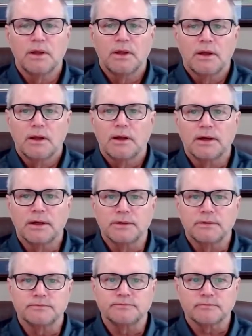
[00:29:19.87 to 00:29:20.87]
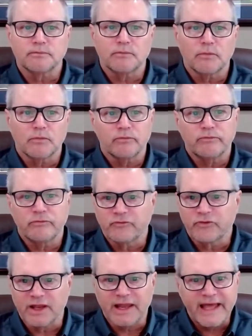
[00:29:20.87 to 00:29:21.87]
For
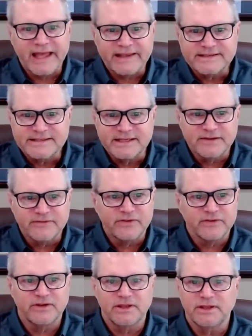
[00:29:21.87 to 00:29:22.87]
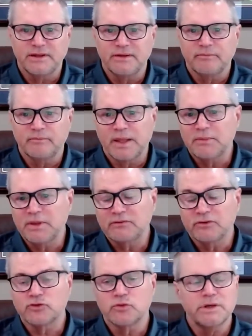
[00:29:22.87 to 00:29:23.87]
the last 10, 15, maybe even
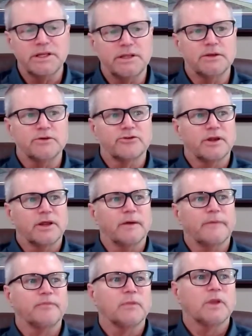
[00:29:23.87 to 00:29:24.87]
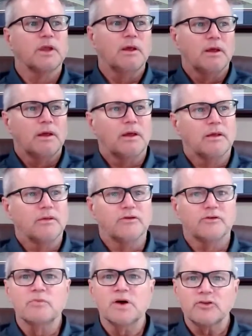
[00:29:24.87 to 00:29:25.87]
20 years now, there's
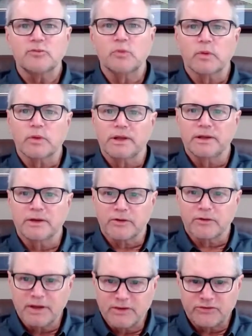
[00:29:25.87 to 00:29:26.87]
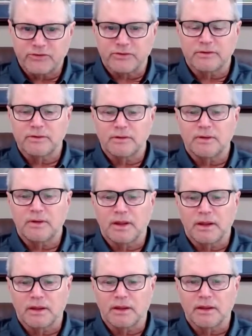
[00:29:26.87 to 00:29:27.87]
much more integration
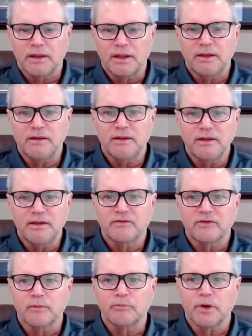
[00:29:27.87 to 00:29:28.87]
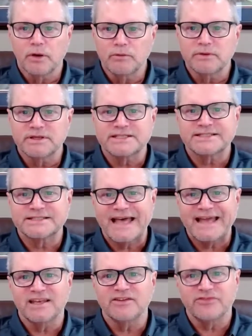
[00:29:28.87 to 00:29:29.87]
in these components
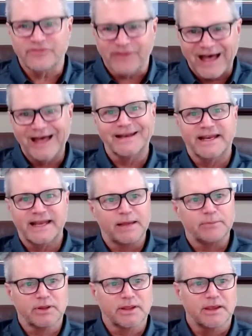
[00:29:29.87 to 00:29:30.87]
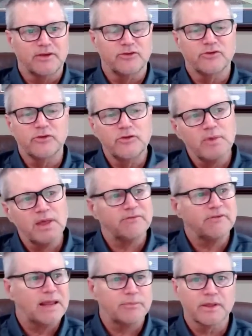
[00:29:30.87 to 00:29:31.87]
that define an application. So you may have an
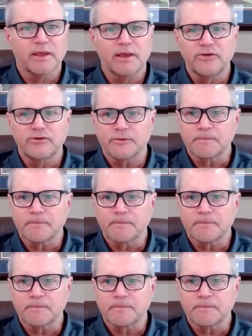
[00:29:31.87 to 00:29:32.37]
application,